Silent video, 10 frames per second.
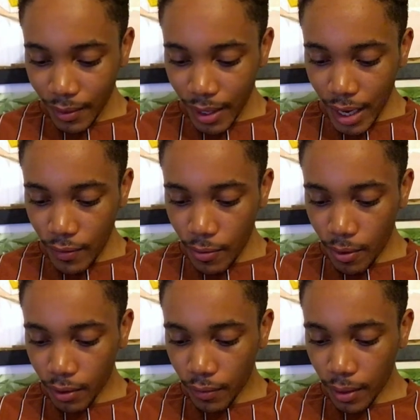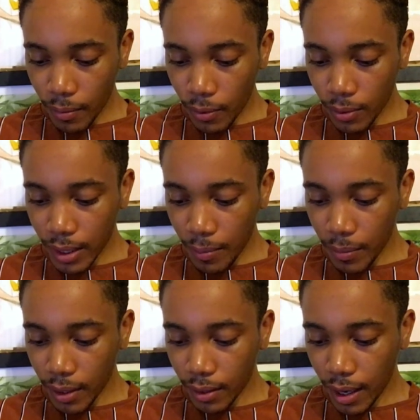Every one of them looked at
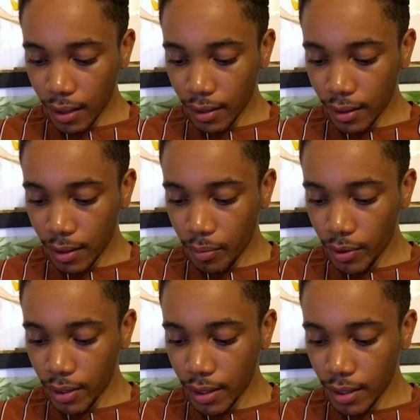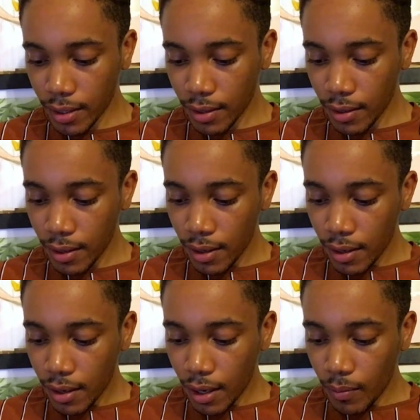me like a princess.
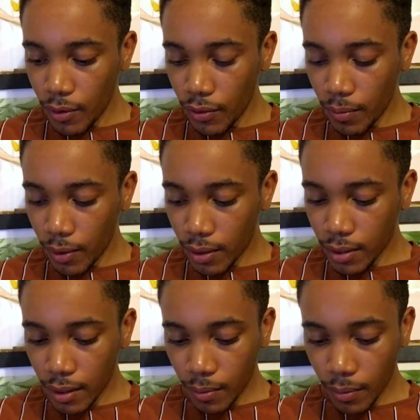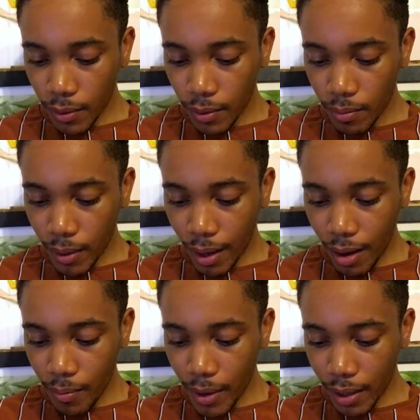I moved amongst them, my
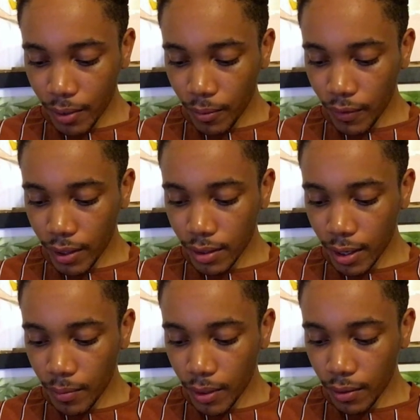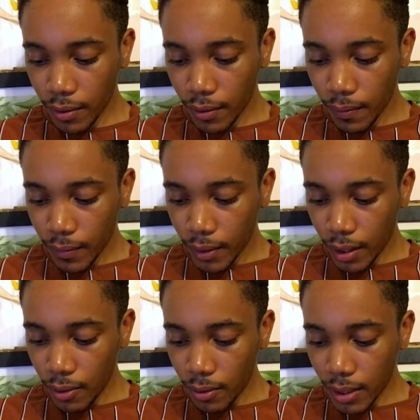heart pounding with excitement.
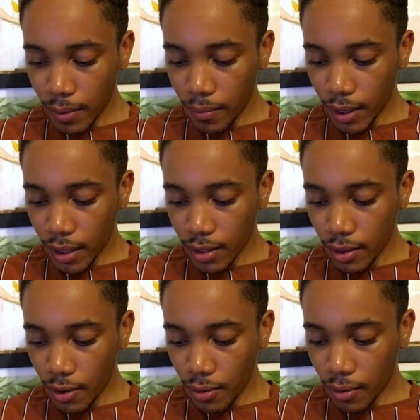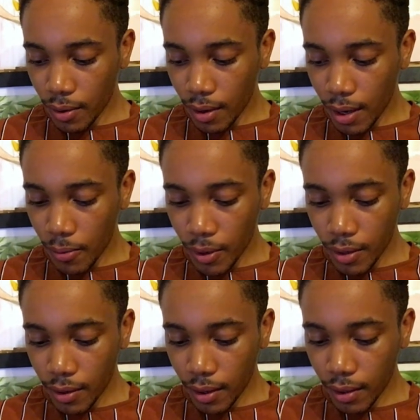They looked at me as though I were
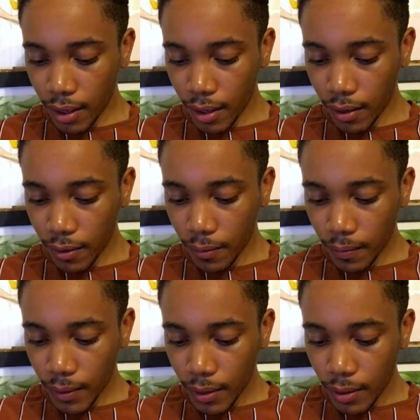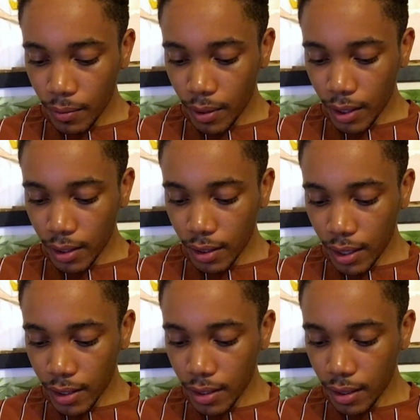not there, but
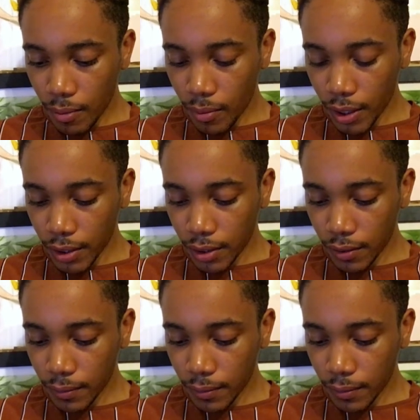I did not mind.